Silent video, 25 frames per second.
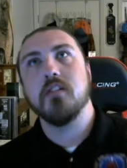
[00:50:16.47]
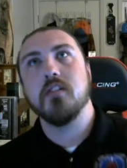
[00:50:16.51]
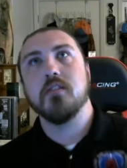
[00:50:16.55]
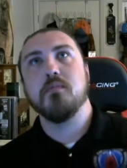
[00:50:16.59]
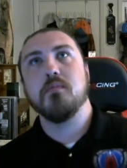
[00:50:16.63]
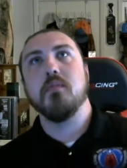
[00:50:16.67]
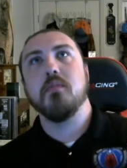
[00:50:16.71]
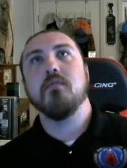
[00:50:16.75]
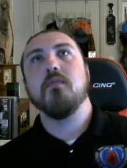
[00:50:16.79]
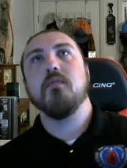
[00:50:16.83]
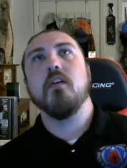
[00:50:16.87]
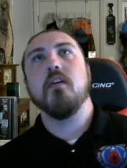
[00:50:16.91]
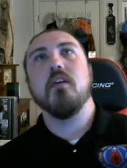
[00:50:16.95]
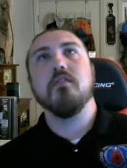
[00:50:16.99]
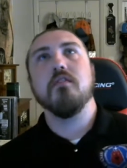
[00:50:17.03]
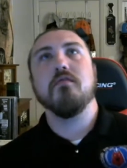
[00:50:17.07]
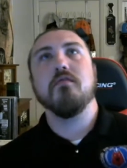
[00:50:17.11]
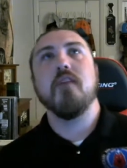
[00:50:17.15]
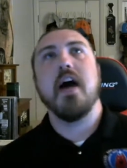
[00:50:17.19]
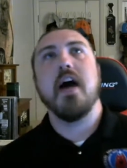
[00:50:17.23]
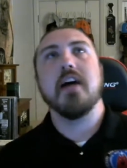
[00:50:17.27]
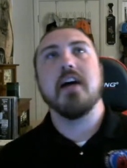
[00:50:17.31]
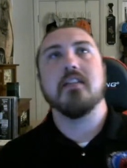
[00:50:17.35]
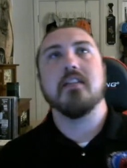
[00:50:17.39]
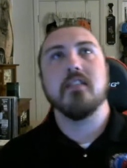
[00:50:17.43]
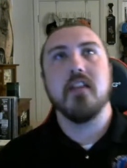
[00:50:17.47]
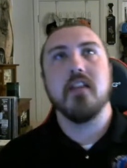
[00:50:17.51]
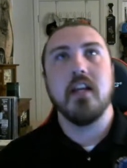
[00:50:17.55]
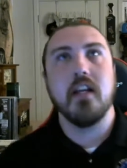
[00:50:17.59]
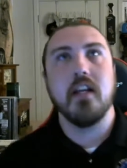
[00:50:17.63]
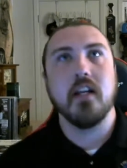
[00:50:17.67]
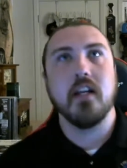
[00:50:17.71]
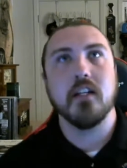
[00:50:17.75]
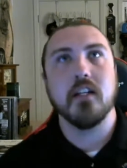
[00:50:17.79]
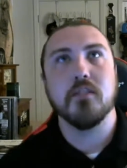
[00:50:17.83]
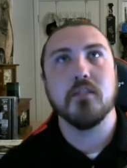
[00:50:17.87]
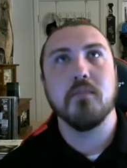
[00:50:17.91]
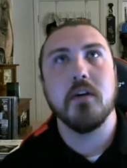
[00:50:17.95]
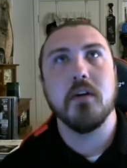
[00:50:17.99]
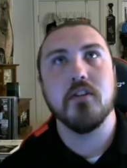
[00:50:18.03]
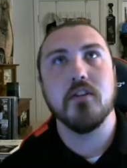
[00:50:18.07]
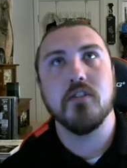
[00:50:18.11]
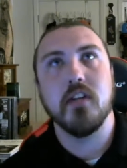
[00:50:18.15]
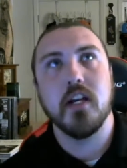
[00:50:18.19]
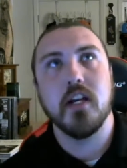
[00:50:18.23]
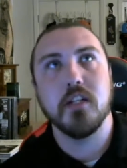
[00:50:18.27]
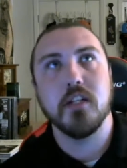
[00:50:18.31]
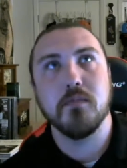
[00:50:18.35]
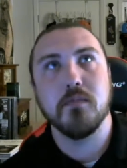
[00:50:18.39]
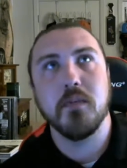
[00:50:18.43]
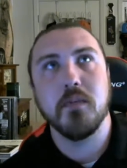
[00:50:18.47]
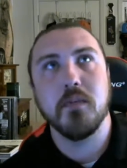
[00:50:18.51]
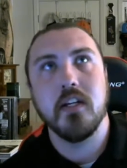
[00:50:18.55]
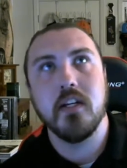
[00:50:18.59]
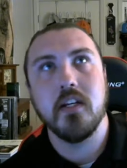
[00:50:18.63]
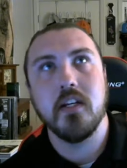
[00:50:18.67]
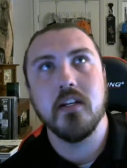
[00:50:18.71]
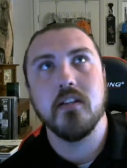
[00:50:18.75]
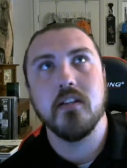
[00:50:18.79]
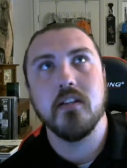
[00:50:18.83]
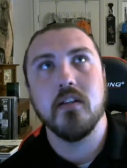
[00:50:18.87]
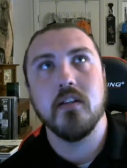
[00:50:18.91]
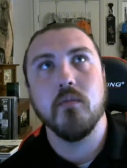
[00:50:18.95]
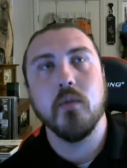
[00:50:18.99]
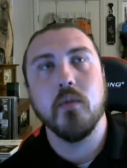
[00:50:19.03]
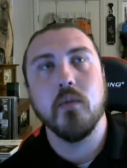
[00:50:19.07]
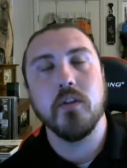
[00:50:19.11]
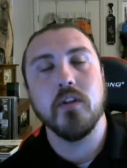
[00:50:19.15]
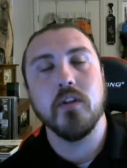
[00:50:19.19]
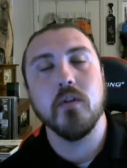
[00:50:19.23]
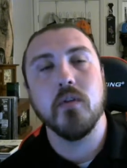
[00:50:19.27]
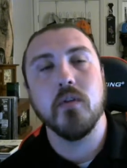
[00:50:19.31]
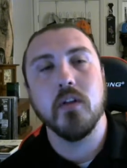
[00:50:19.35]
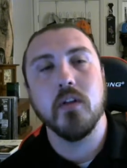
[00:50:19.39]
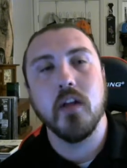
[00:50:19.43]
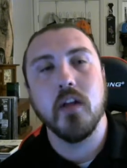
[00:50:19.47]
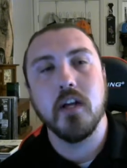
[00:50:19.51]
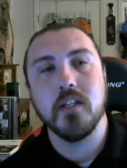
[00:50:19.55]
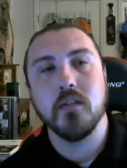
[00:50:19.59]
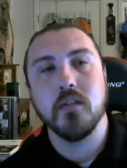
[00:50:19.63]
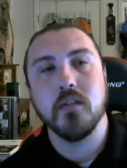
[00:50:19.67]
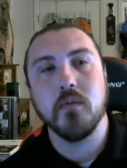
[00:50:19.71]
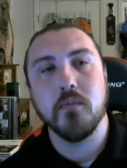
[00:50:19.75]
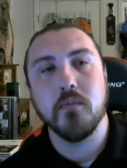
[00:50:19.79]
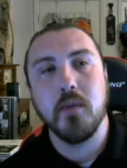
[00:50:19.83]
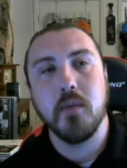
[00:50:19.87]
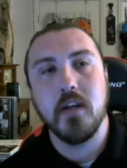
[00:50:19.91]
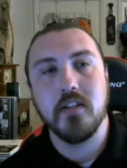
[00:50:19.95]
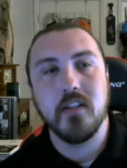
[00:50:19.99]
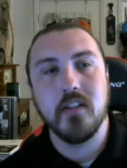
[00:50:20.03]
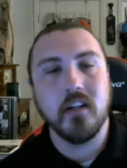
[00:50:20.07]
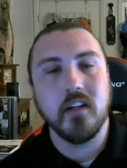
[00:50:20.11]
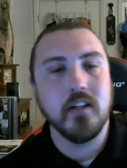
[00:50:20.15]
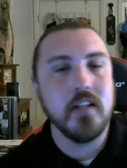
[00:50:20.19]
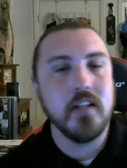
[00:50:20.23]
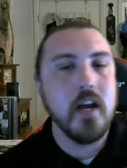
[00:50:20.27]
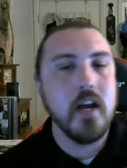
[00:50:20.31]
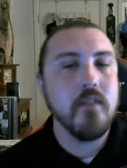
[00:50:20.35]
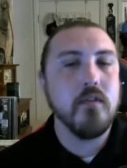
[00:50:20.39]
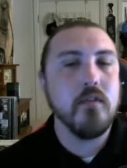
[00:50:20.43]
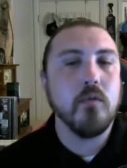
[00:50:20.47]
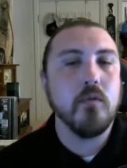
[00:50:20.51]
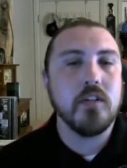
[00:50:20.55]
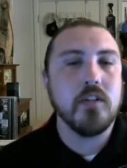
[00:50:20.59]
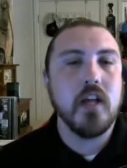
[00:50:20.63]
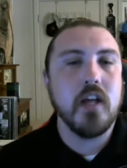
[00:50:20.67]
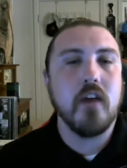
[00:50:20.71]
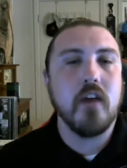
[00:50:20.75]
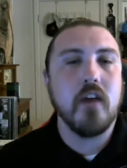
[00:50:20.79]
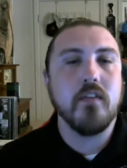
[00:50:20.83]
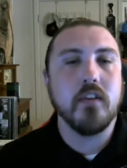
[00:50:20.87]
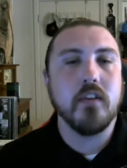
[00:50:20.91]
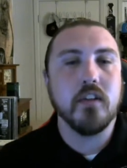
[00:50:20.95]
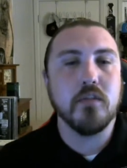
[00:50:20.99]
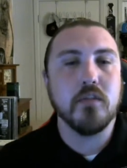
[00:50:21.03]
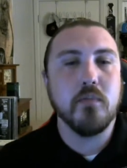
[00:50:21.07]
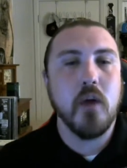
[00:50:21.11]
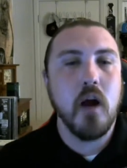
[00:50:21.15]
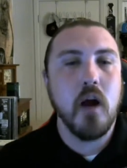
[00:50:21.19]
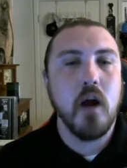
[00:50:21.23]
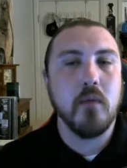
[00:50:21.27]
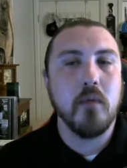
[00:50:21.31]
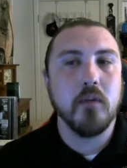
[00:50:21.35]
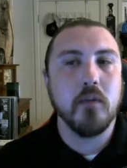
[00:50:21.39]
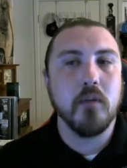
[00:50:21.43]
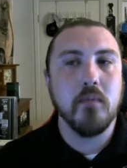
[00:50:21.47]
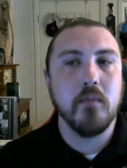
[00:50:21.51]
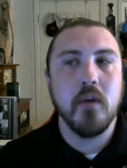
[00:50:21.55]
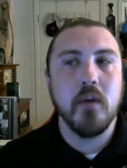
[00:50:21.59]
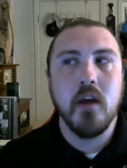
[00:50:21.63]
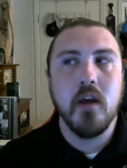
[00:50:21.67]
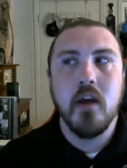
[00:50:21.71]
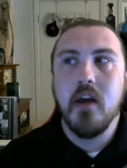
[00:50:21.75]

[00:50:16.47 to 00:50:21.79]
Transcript: has been very fascinating, especially SPDs and then what they're realizing with Bayesian because everywhere's having this problem.